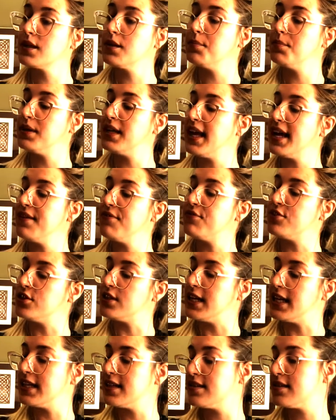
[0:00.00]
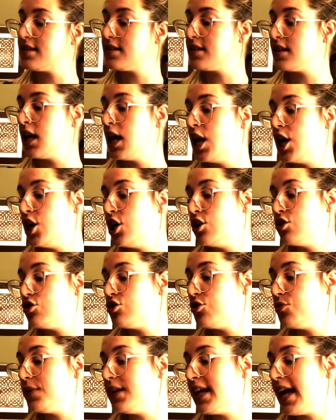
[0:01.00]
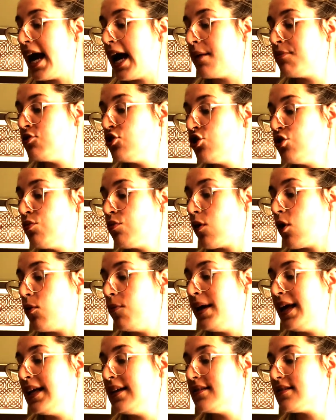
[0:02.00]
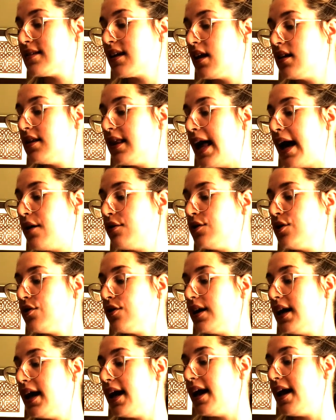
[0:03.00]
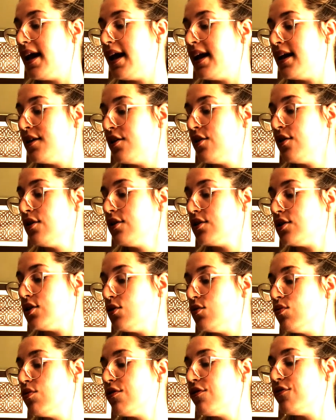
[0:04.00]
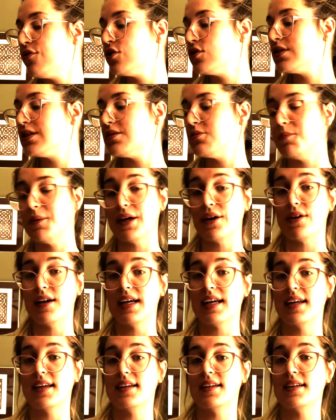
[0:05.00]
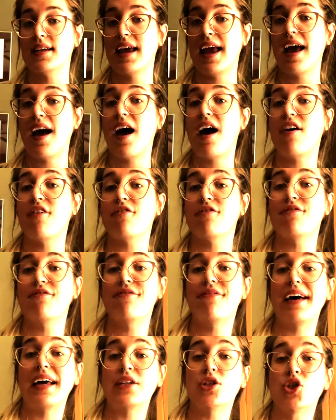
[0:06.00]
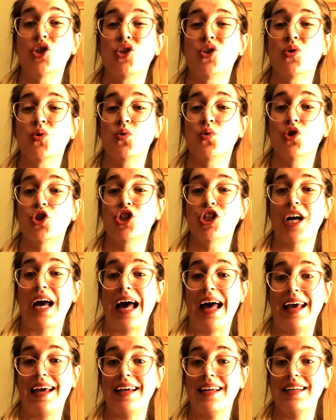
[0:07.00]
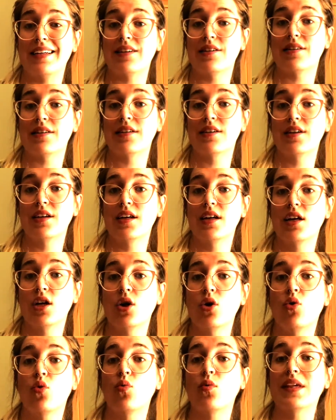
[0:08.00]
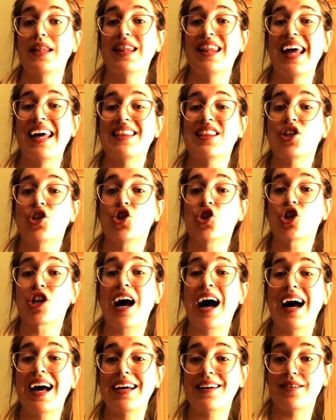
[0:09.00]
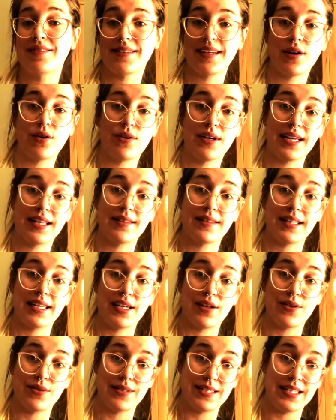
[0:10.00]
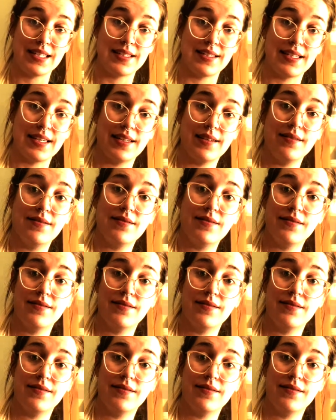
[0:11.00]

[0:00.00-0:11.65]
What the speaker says: Playfulness. To recapture romance, allow your inner youthful spirit of fun to shine. We let the child out in Leo season.